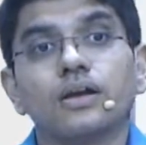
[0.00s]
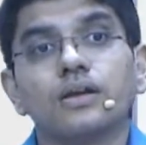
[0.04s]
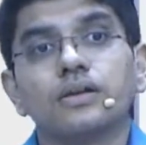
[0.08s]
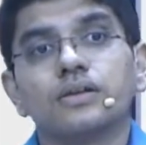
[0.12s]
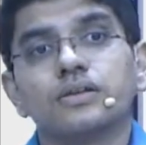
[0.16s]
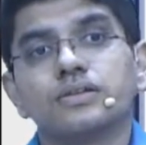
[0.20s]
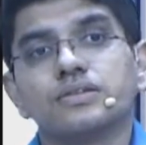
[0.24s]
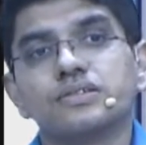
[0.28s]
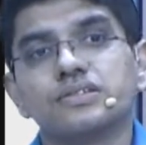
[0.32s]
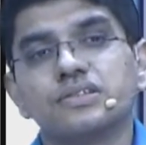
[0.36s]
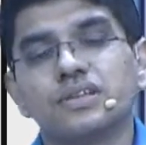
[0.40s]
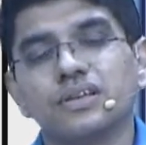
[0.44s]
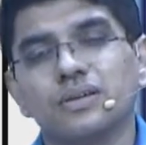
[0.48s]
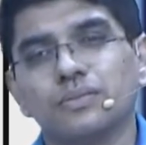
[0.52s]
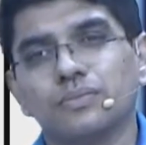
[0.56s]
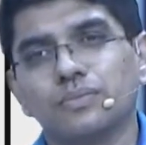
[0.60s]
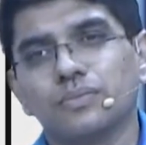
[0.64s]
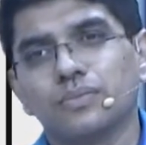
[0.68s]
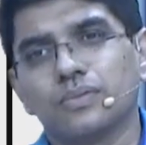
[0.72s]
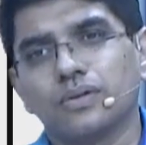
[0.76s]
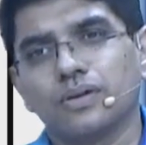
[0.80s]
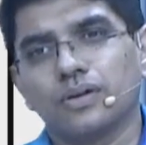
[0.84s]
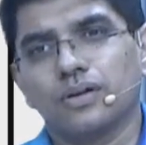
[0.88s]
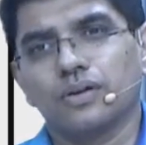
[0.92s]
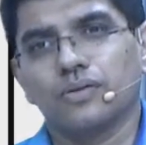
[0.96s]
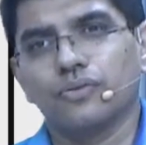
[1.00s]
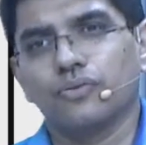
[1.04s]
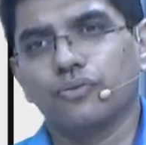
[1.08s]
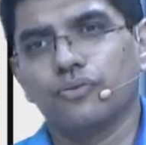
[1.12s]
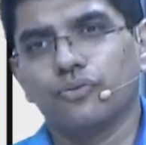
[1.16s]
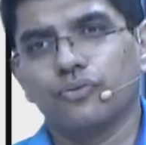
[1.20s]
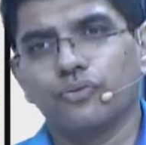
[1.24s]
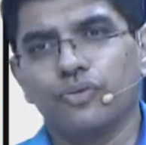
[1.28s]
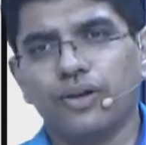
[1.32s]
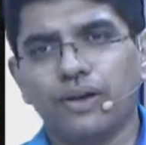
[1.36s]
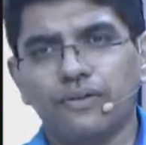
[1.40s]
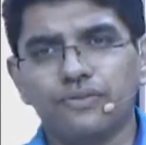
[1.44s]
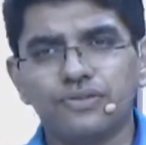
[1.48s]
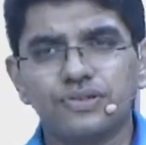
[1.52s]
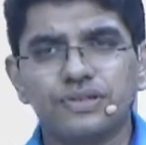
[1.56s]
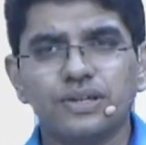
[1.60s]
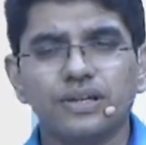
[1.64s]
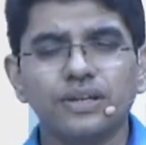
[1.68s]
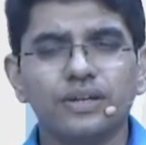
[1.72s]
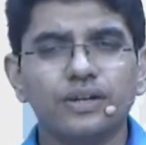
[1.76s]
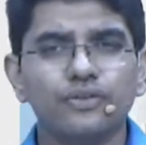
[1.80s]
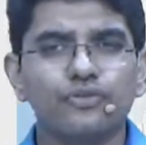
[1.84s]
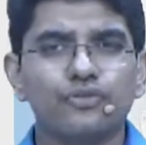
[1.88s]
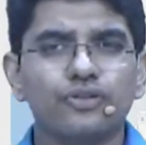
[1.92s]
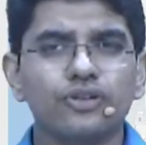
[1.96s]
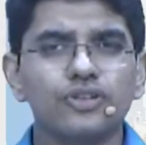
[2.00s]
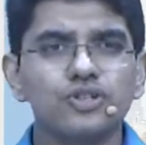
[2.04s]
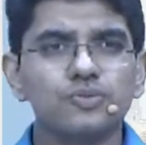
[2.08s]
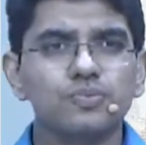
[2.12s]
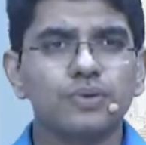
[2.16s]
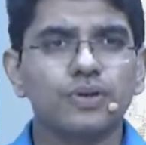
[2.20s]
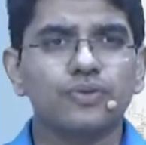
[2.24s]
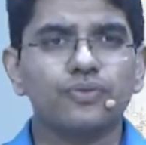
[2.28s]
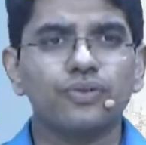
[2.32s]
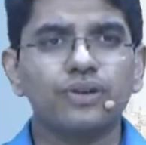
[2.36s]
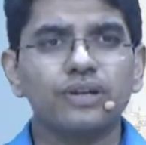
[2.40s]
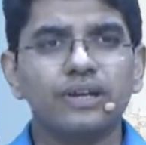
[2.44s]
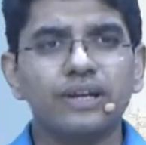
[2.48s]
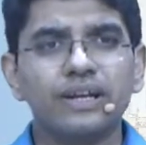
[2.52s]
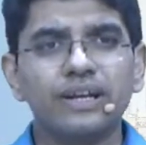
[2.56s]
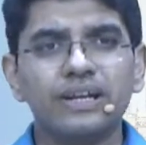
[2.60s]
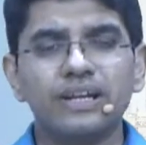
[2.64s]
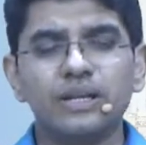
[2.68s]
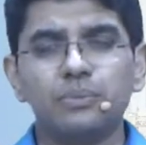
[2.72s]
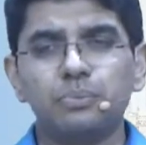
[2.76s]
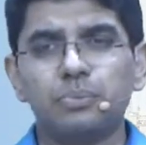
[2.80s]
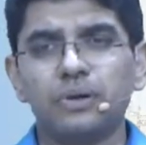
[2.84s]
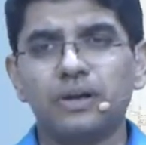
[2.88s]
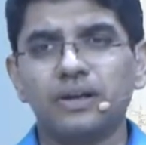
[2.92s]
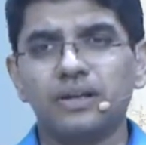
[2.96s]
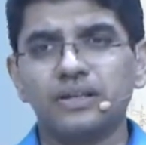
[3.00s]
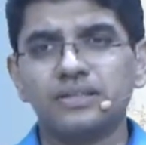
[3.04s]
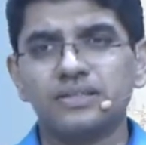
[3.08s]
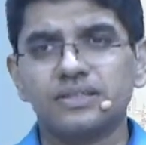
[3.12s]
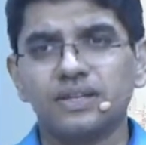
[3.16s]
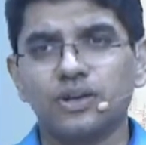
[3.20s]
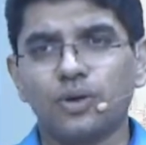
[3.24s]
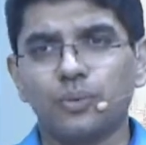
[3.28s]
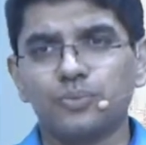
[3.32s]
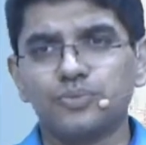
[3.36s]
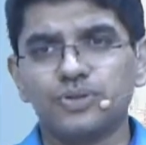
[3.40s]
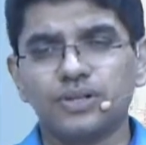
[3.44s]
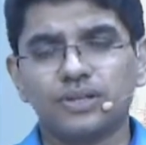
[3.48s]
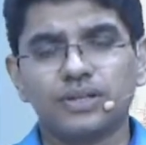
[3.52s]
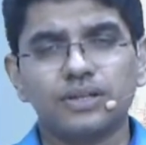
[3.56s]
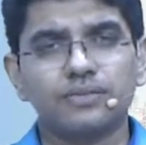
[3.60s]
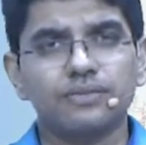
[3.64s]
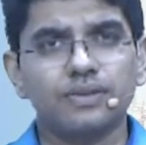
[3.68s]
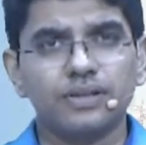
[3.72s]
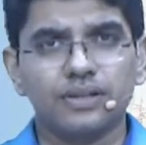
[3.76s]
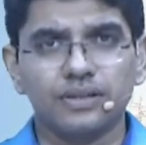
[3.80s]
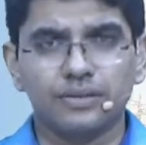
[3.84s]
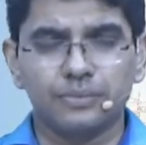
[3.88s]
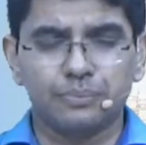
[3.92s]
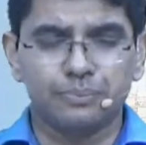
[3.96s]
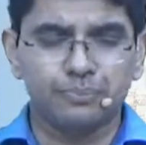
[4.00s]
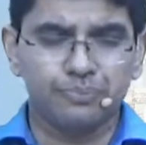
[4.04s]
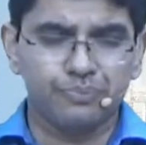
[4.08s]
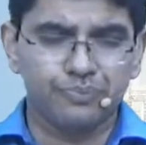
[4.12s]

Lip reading: See, we have seen difference between independence and objectivity.